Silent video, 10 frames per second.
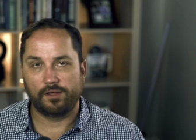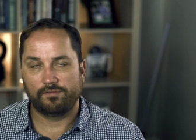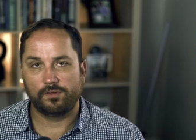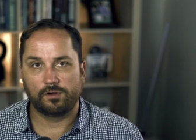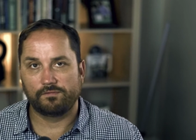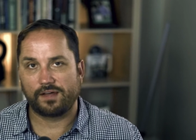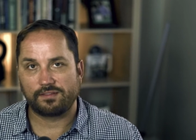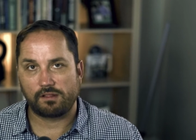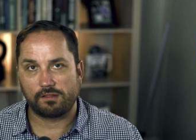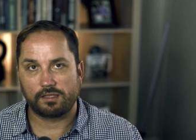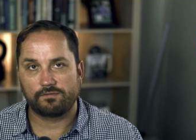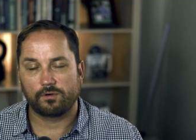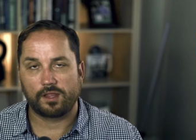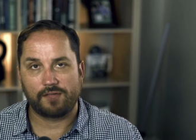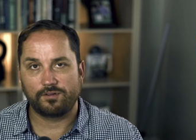If you don't find the link
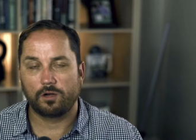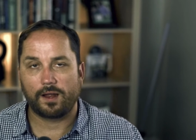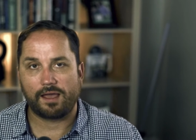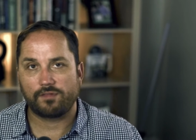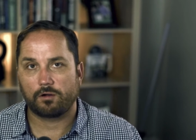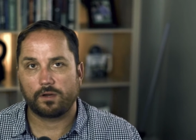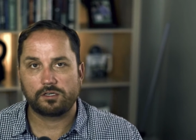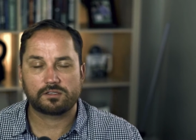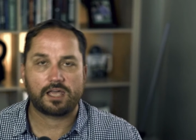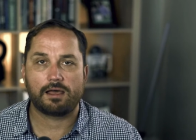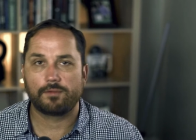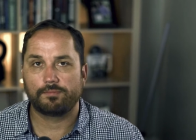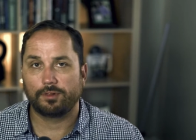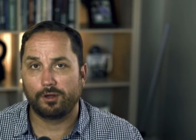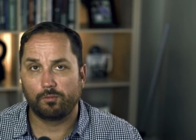for that, if you don't have that already, just
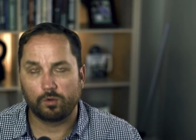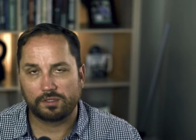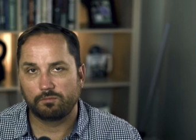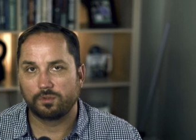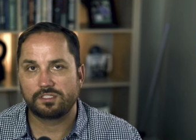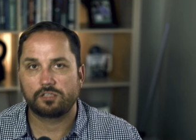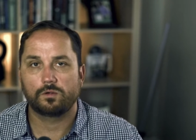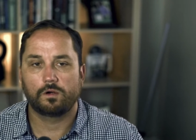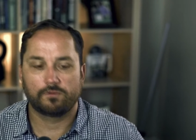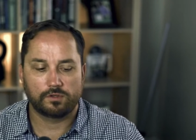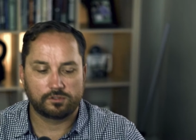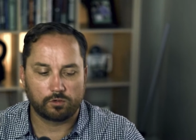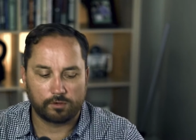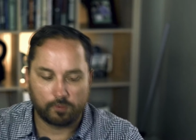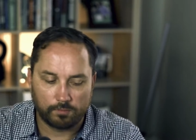comment below. We'll send you over the
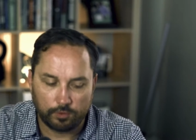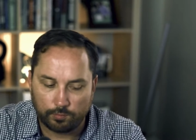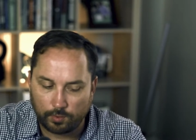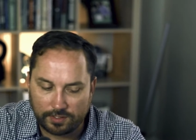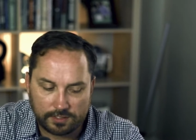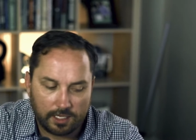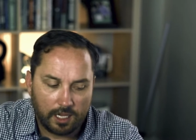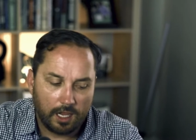storyboard blueprint.